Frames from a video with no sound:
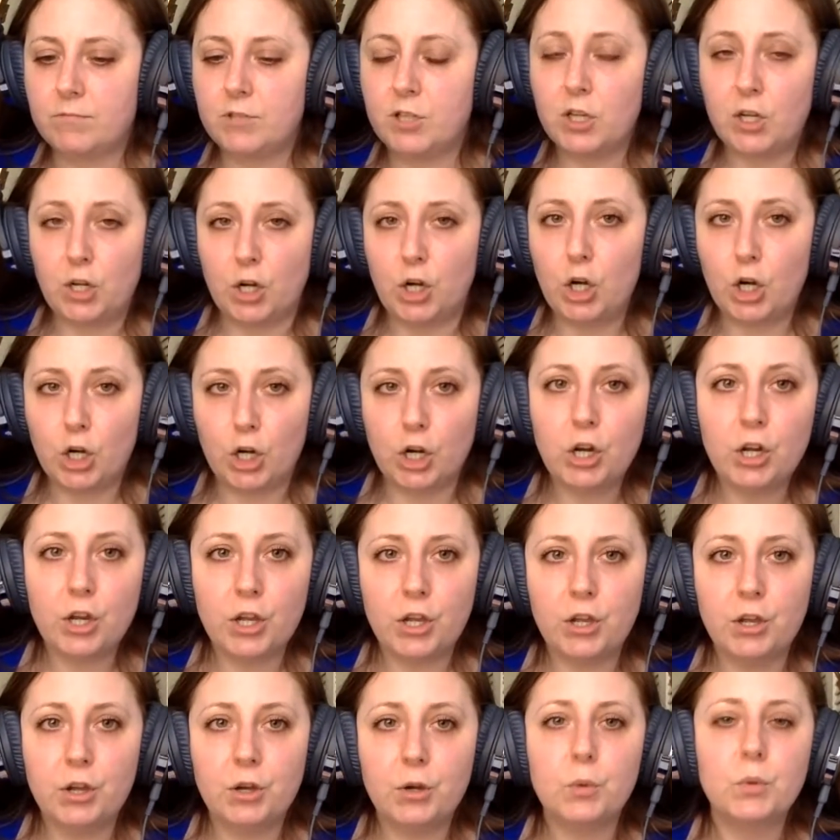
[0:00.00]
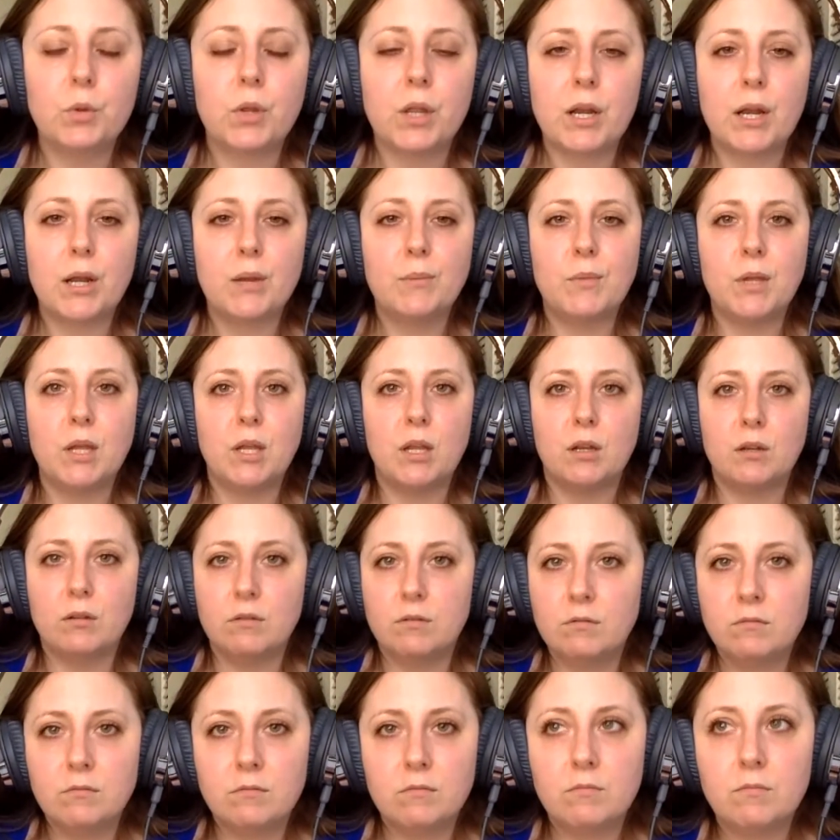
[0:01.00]
gonna hurt you, then I
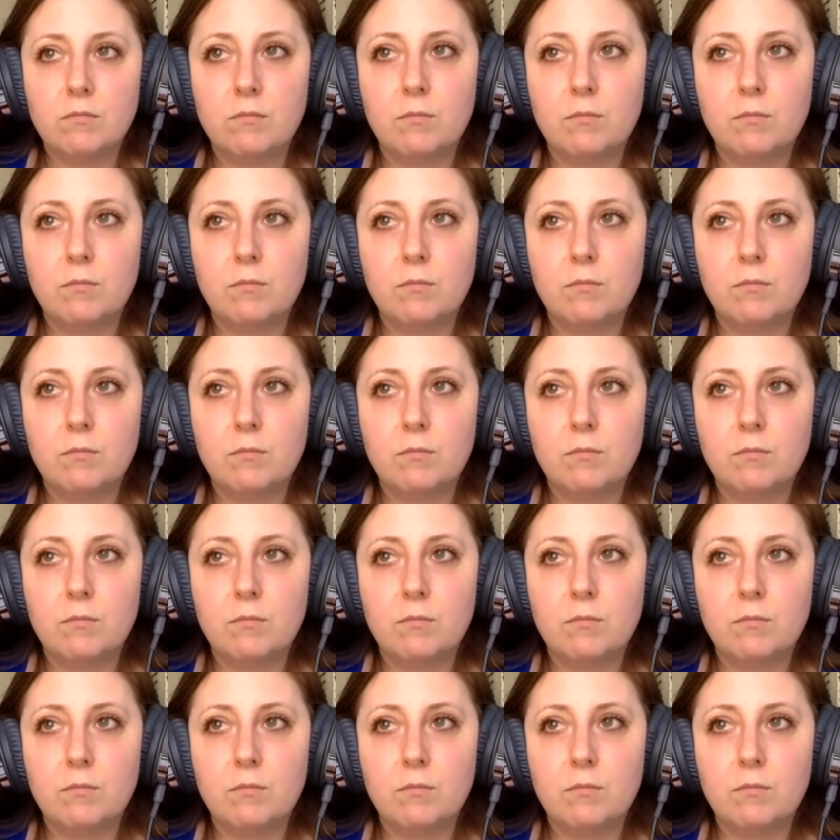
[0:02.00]
mean,